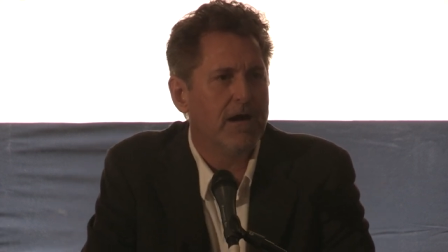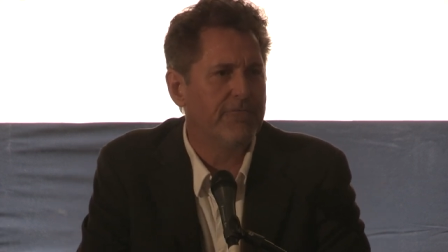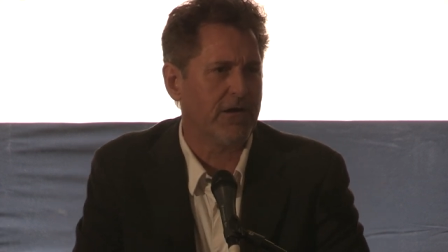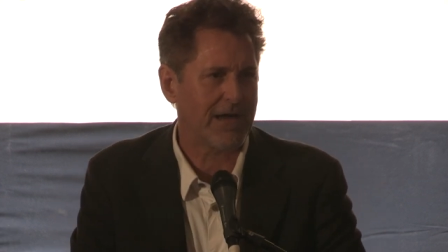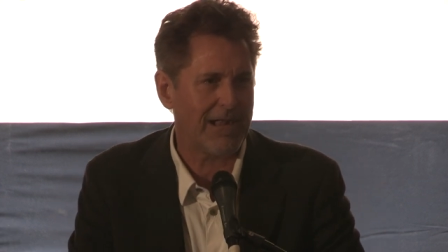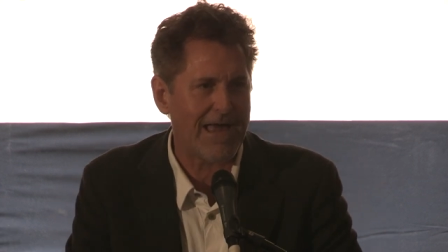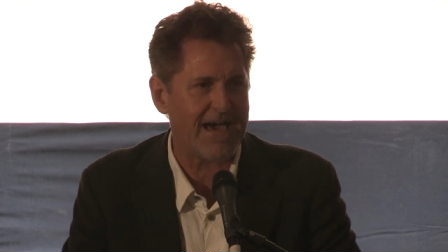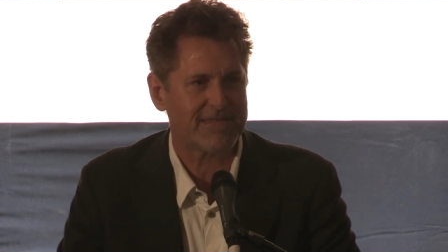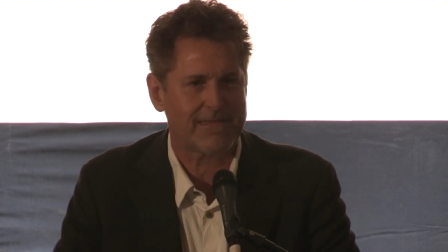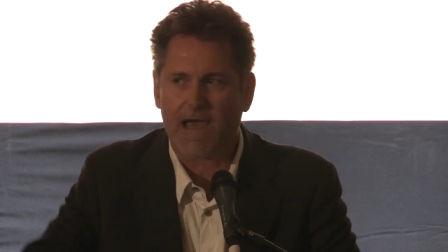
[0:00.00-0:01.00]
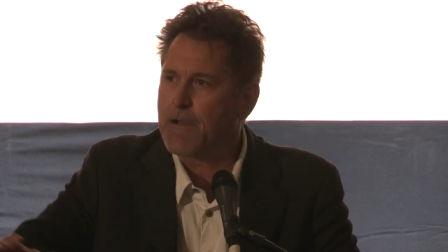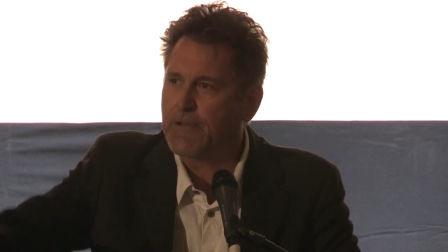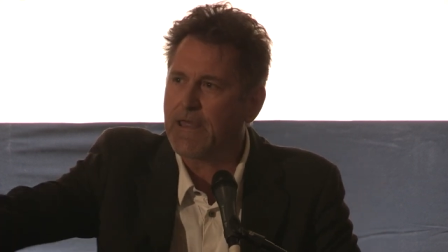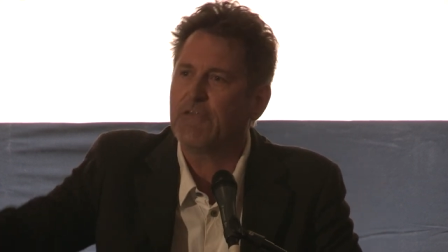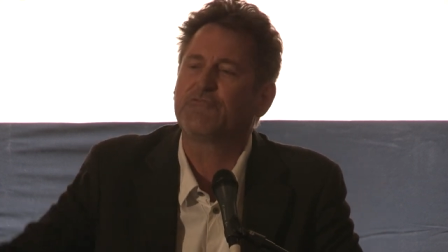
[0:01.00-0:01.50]
of a class
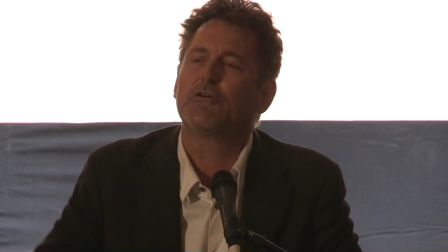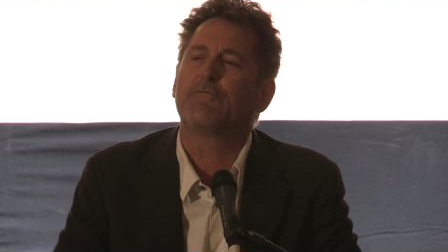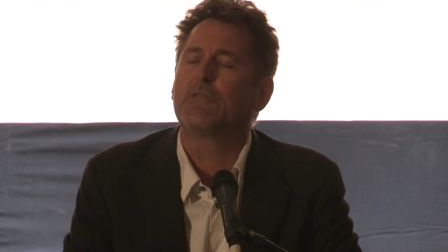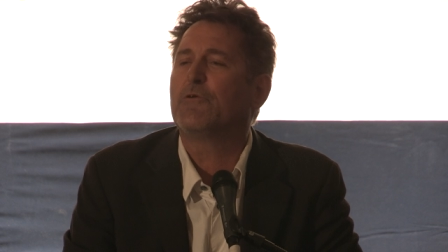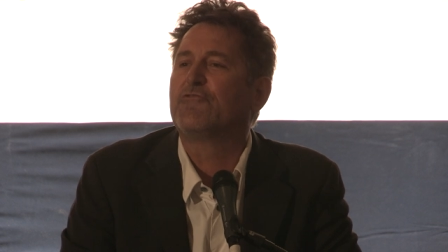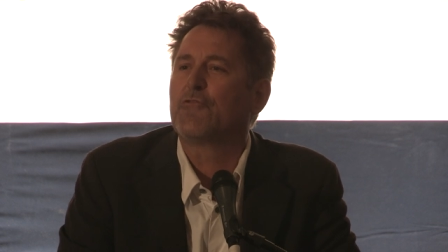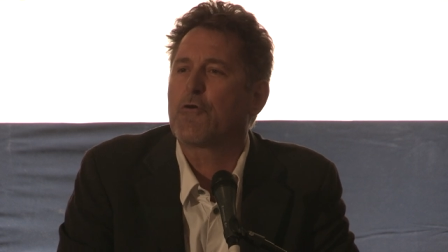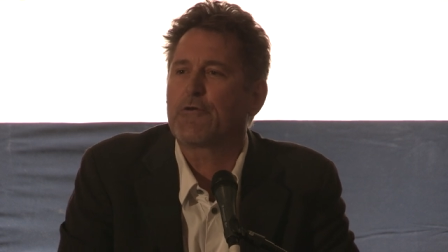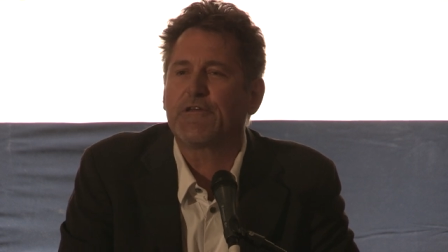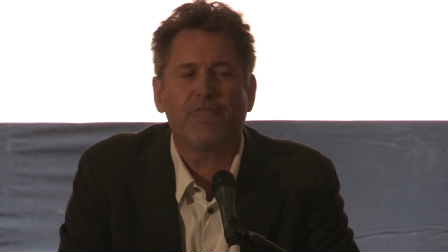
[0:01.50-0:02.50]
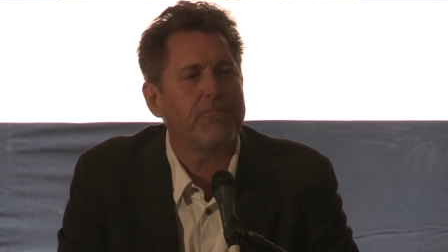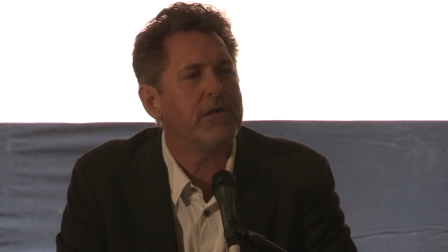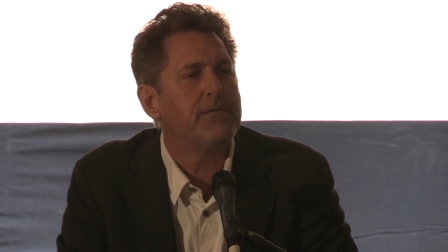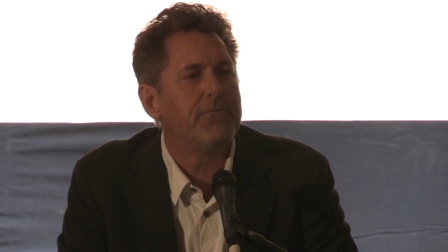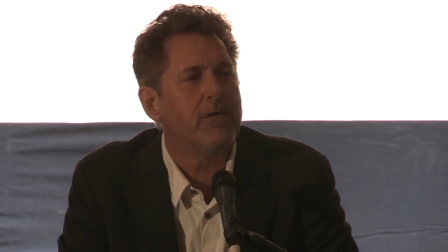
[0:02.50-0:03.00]
domination over the majority of
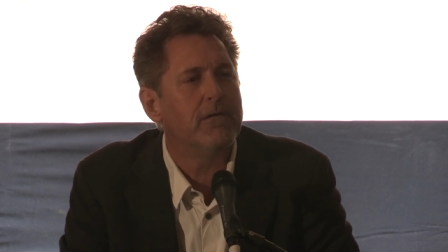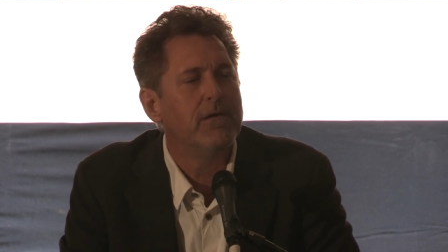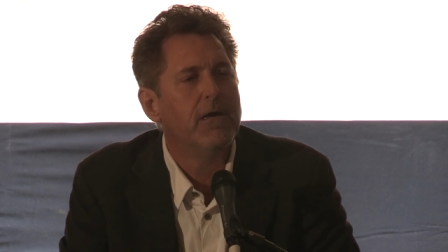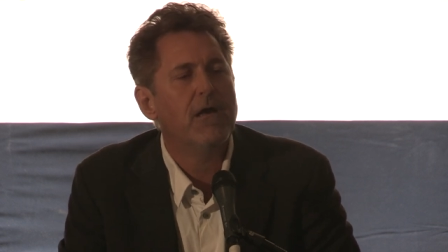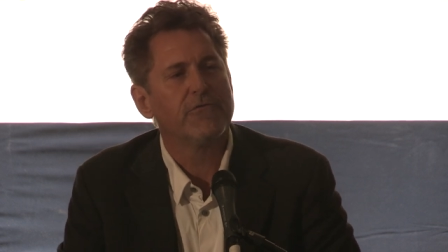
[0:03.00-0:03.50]
people.